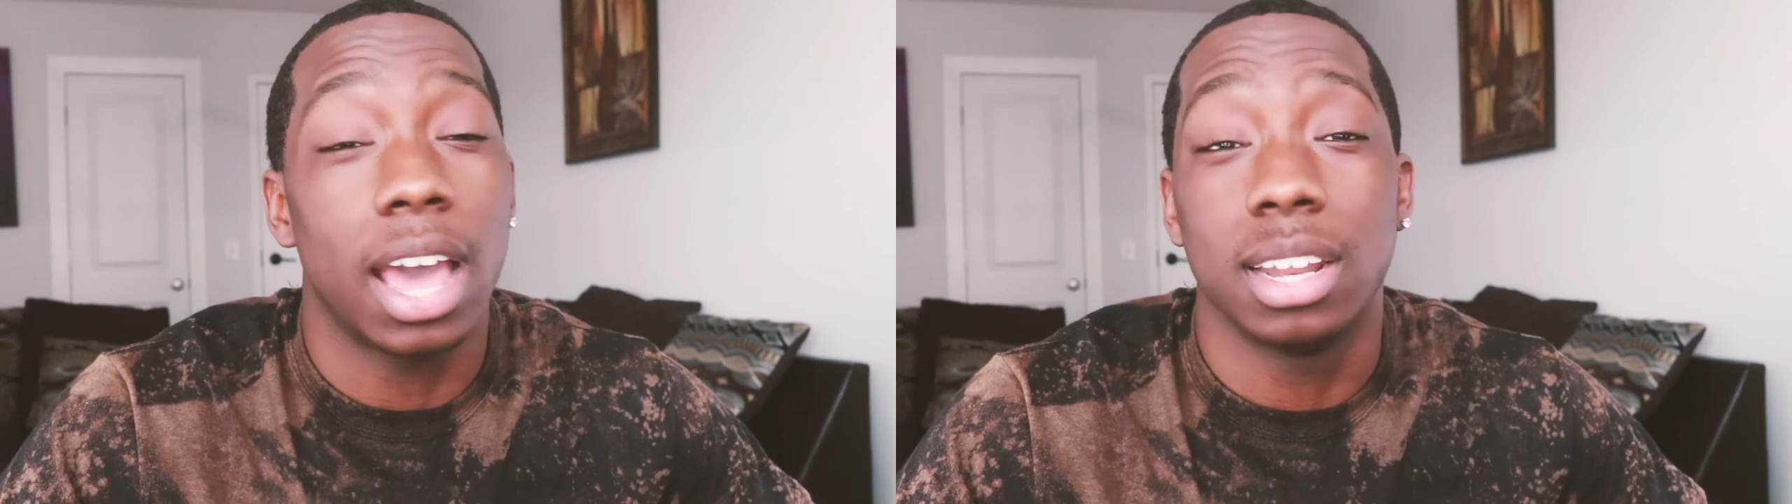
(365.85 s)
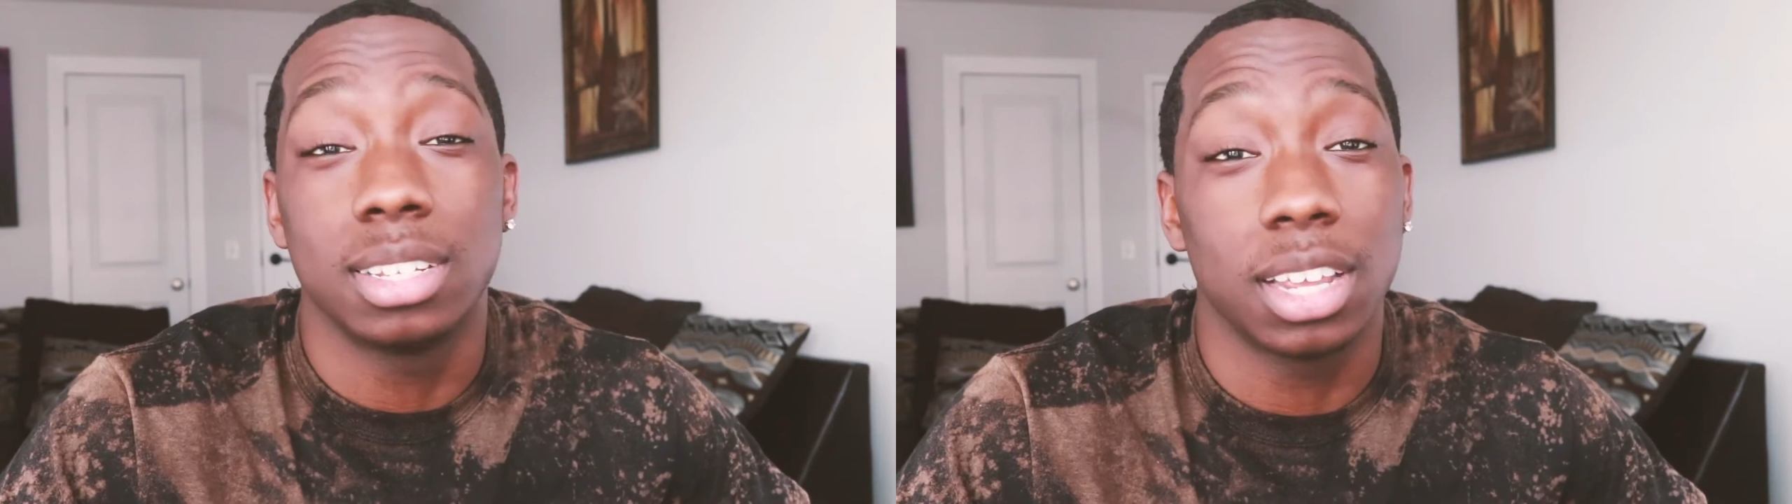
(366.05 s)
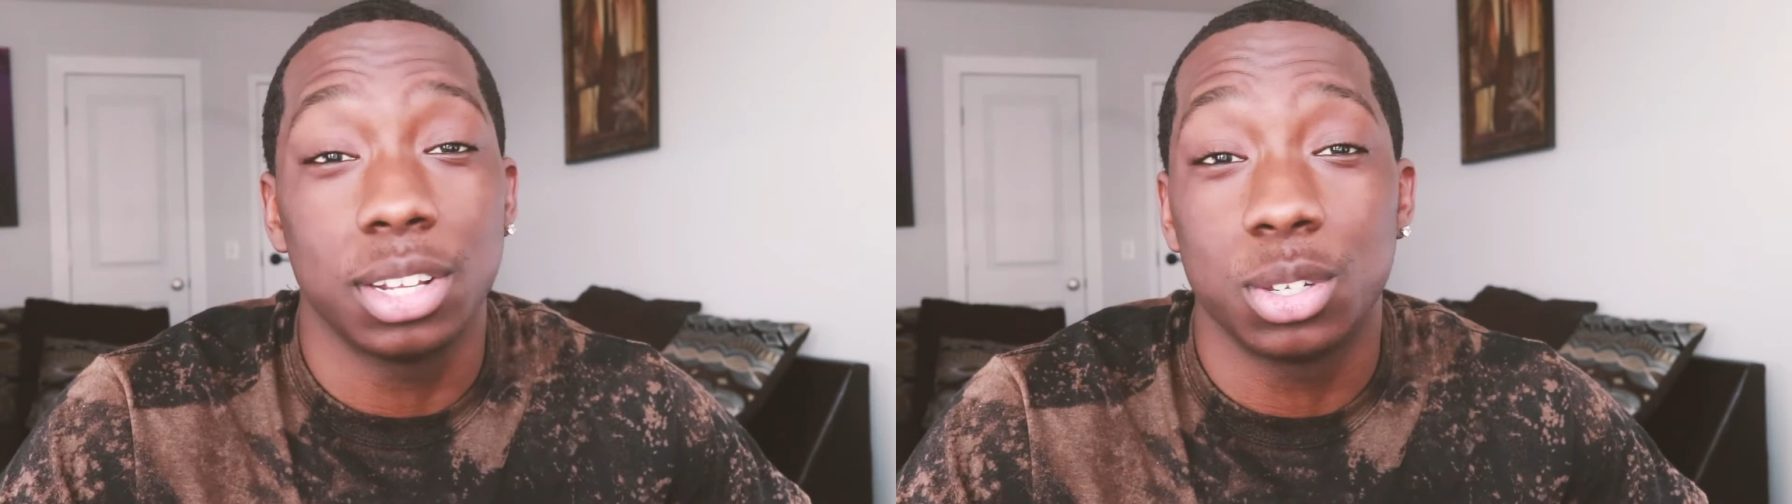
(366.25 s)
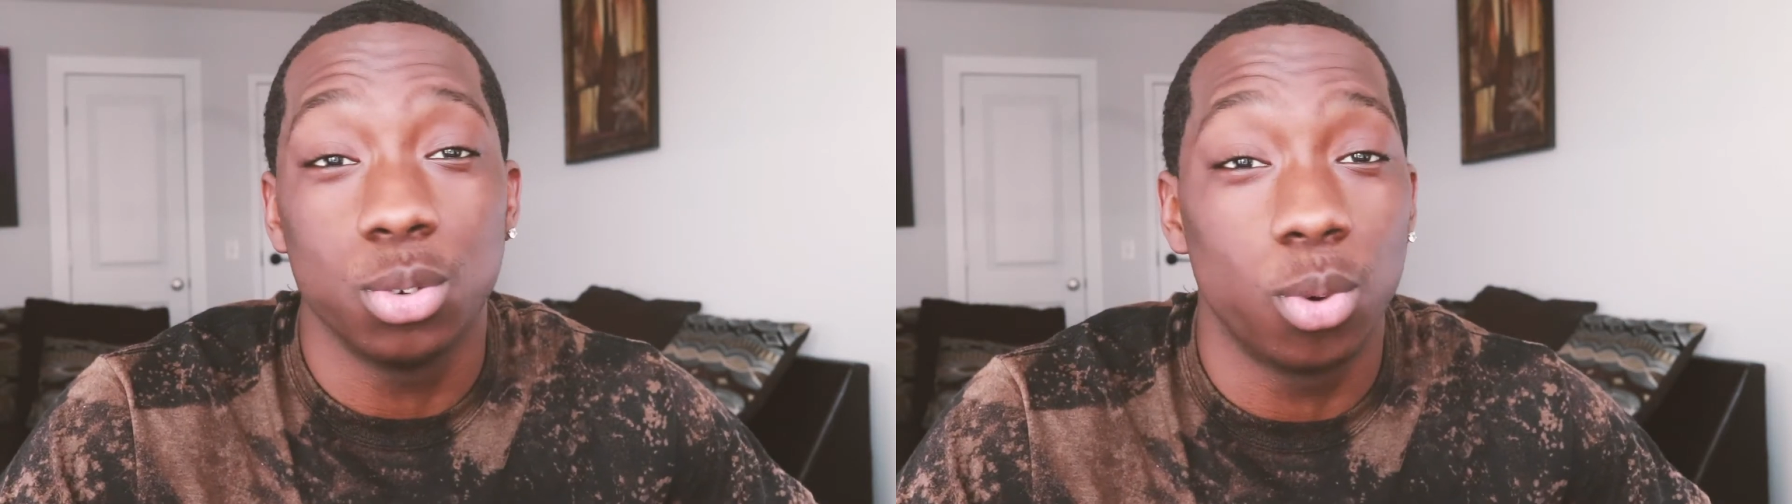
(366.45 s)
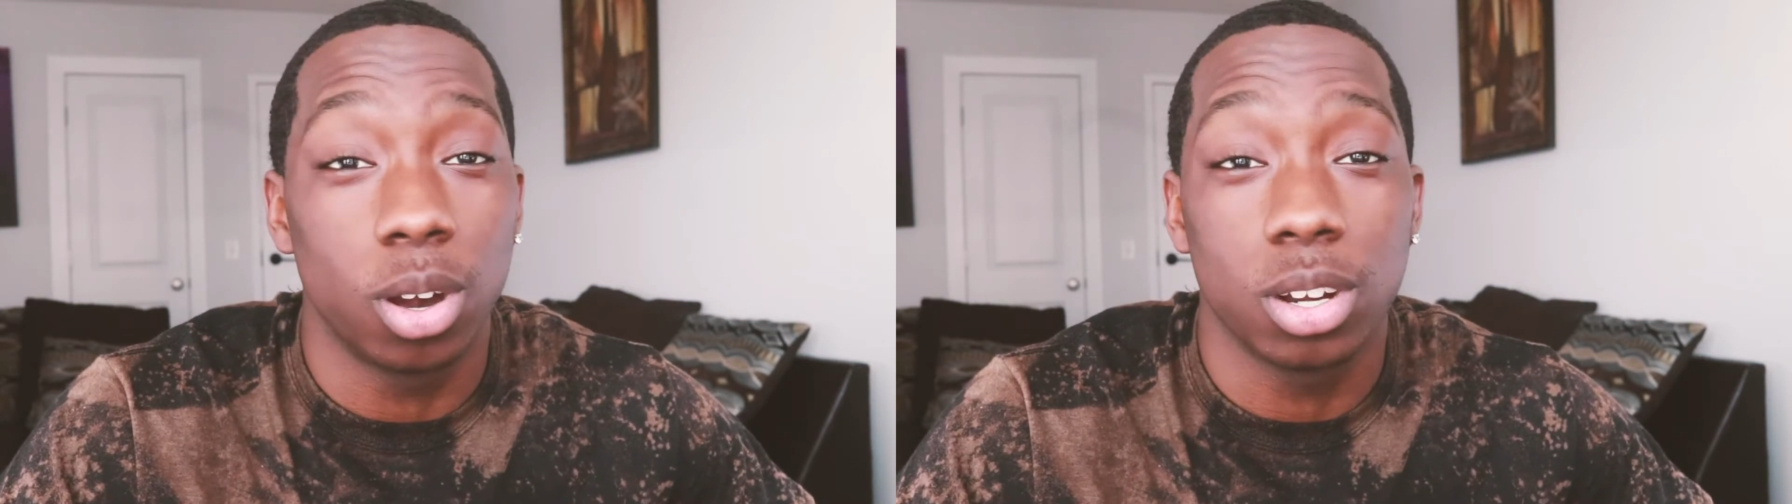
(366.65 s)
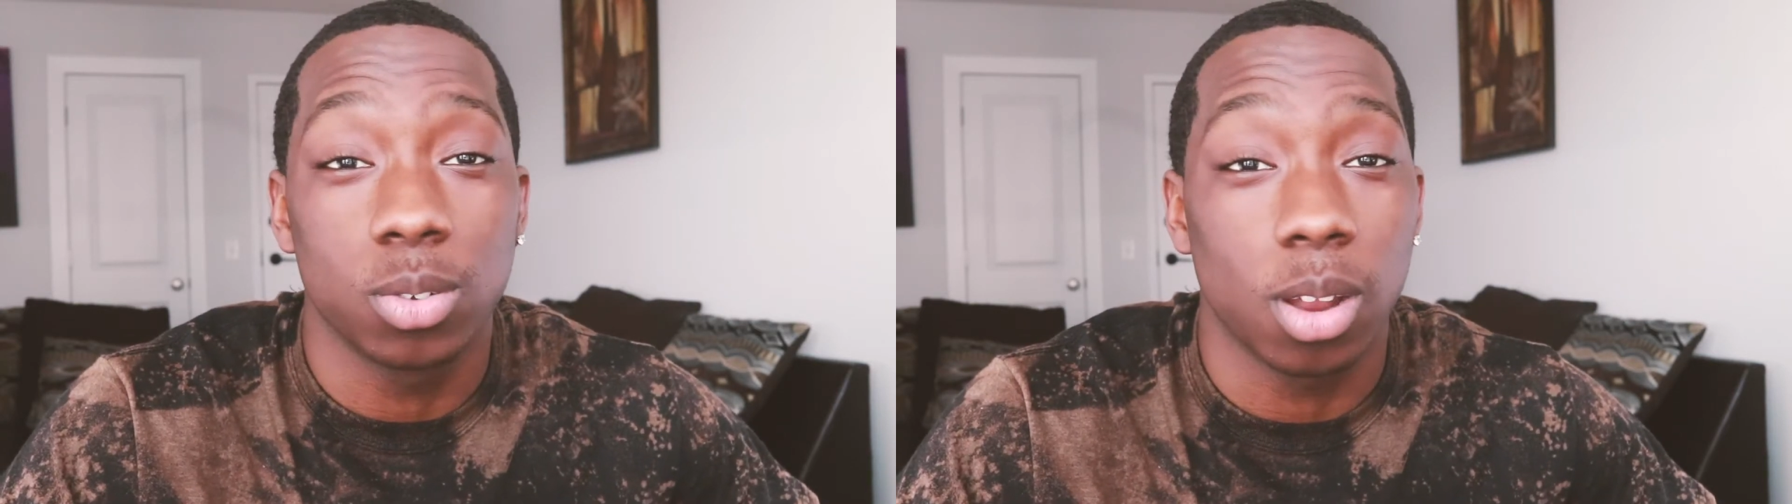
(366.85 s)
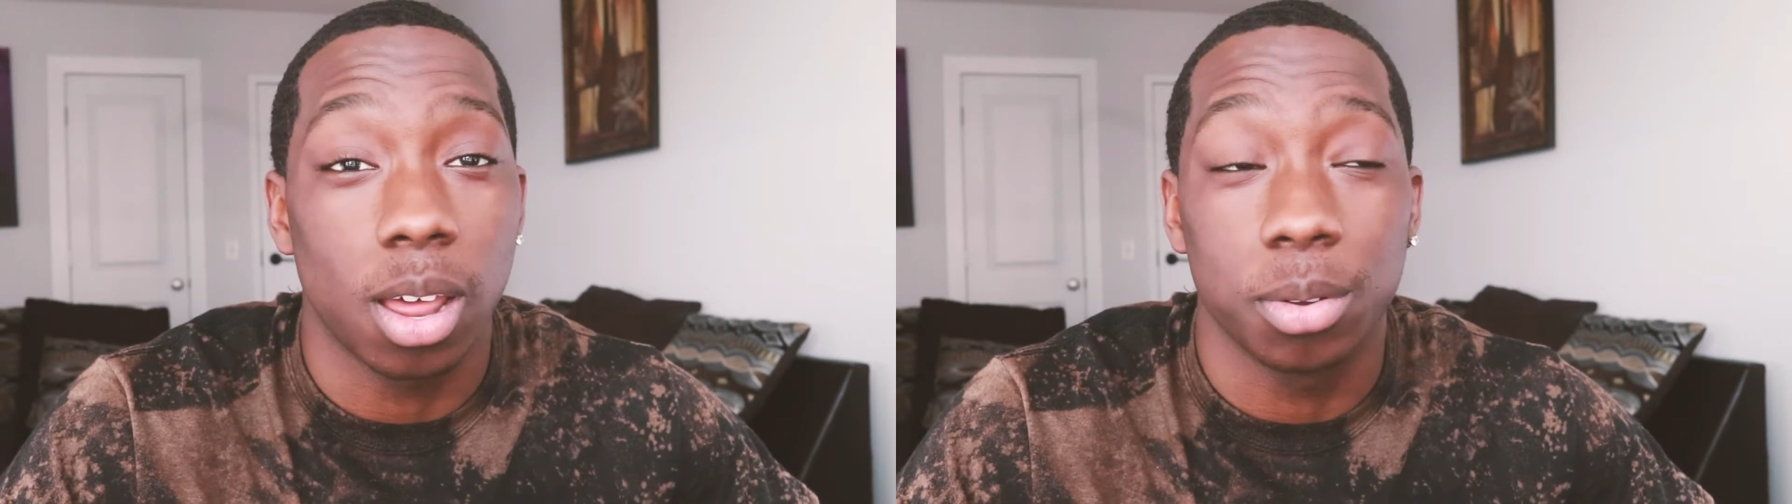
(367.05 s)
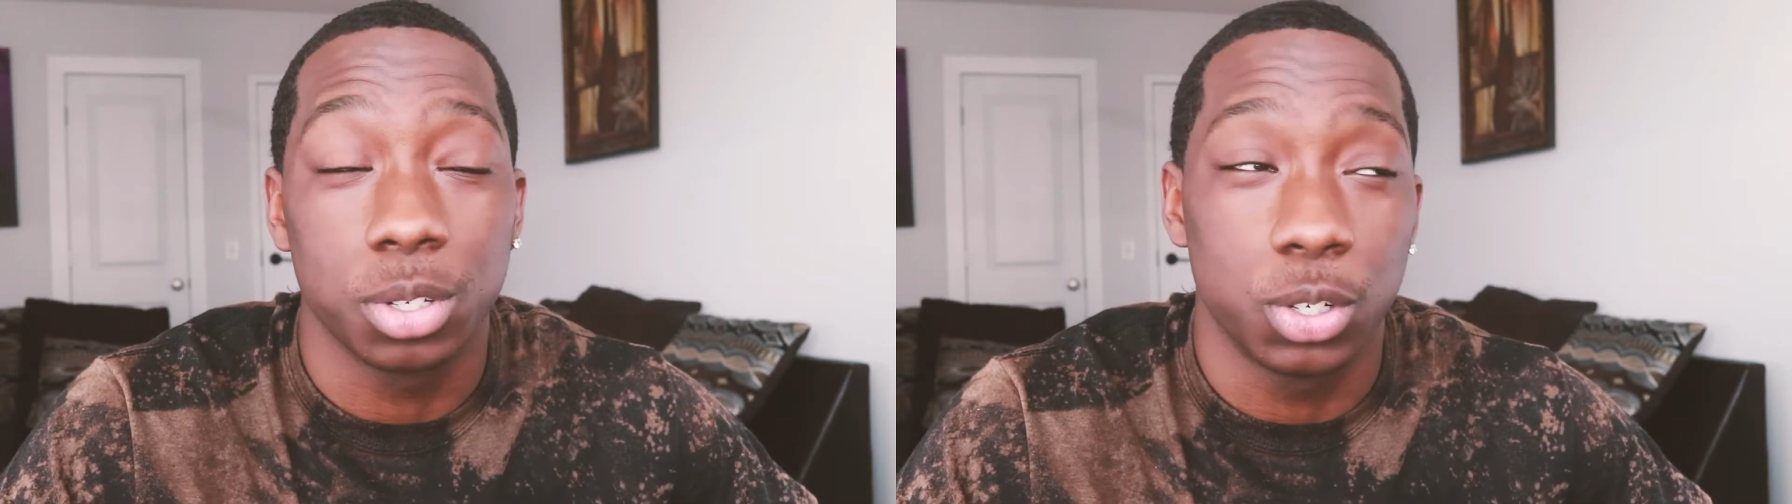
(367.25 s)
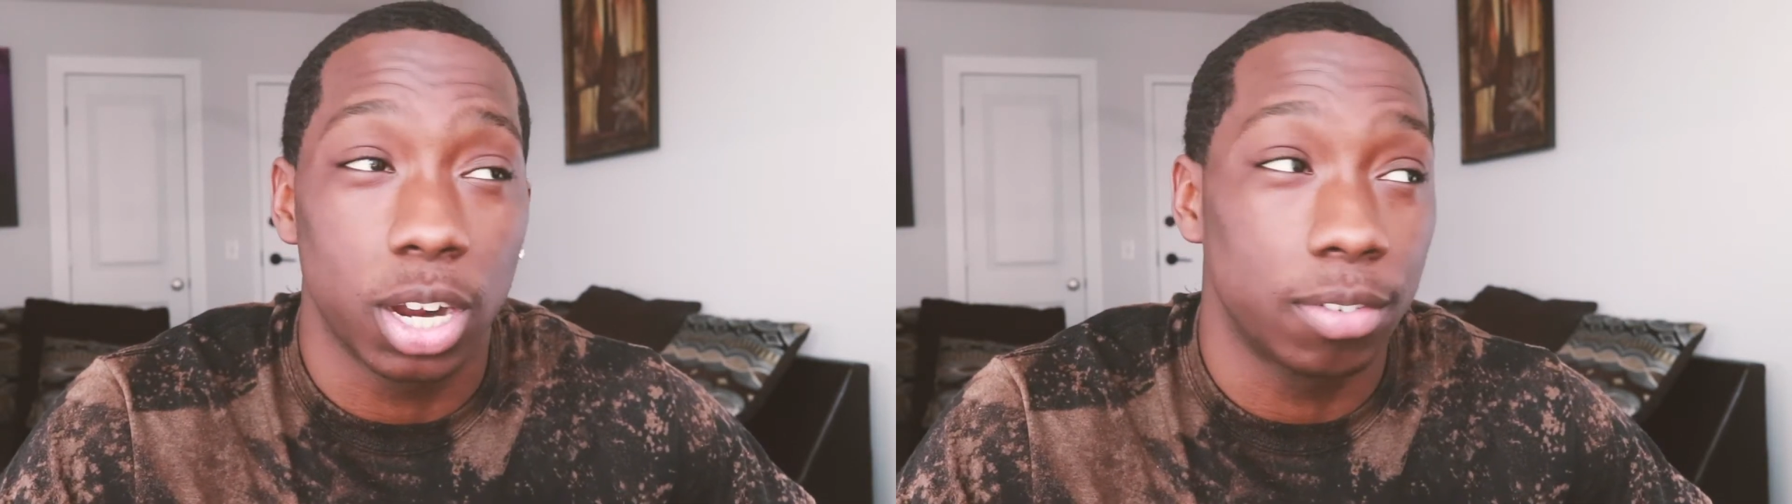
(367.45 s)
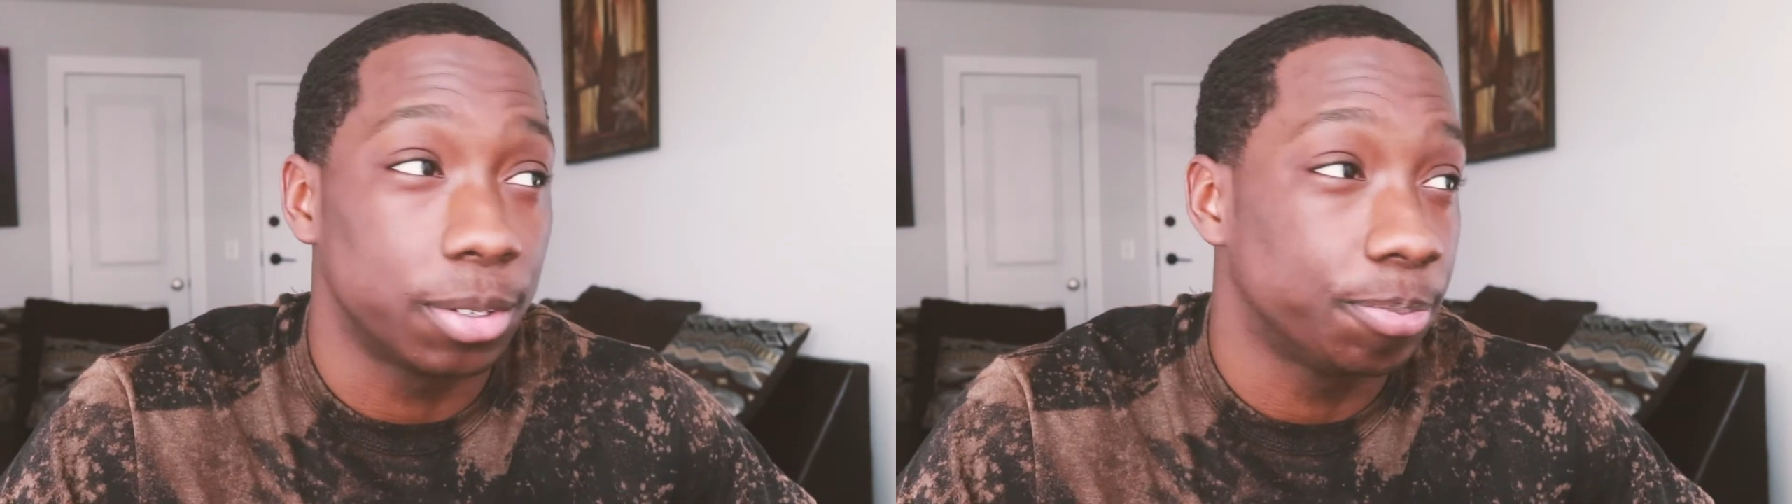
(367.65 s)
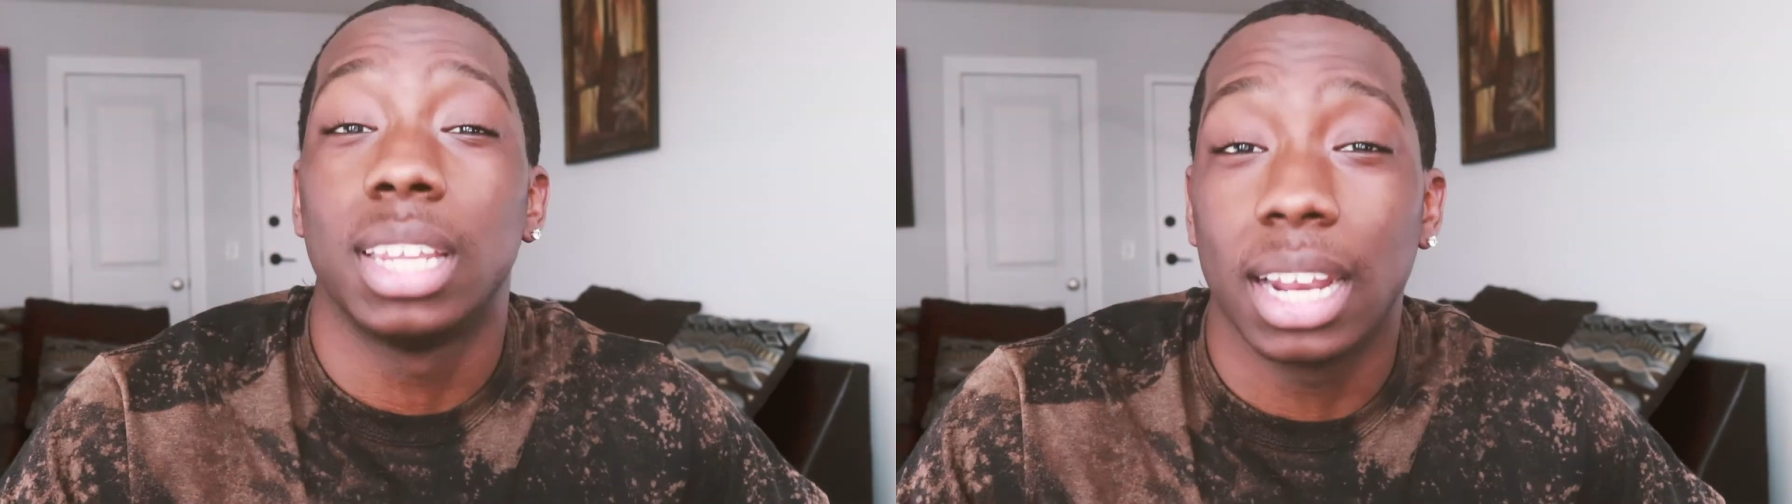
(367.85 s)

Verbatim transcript: I didn't say two words while I was driving.